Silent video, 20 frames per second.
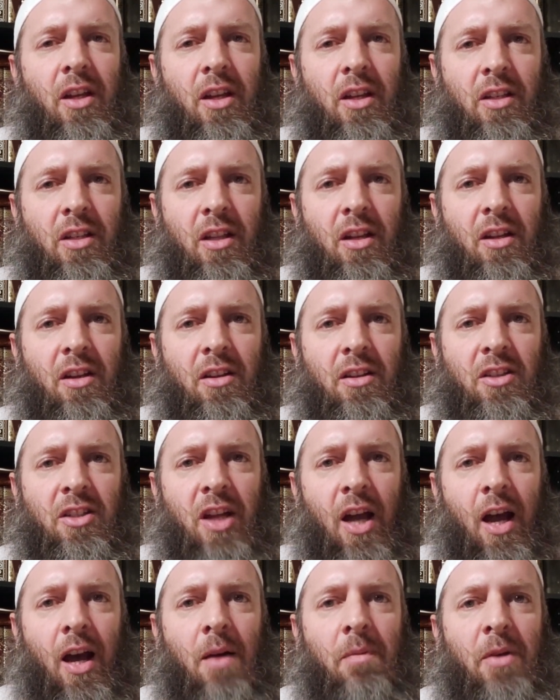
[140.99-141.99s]
he did a good
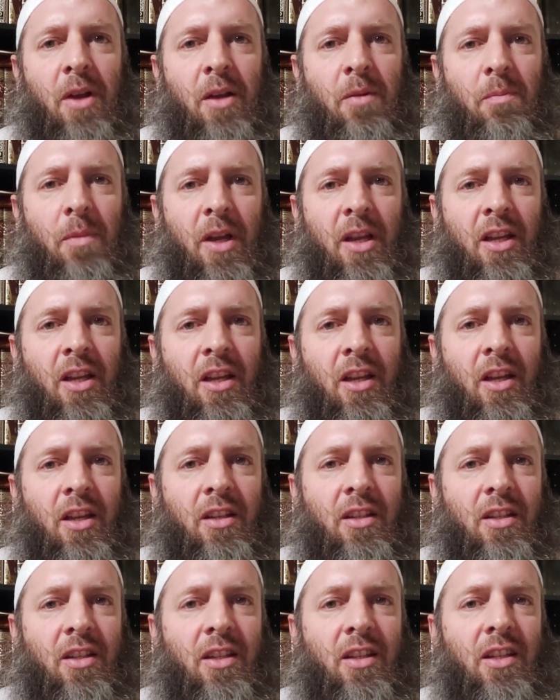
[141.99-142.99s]
job at making
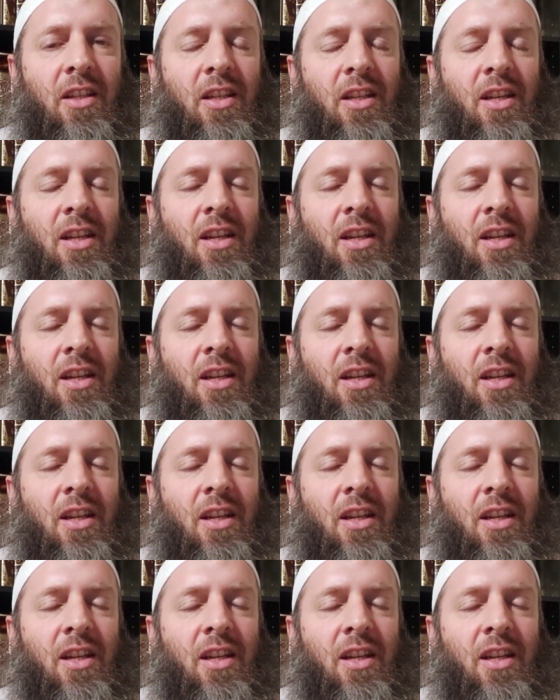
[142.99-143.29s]
it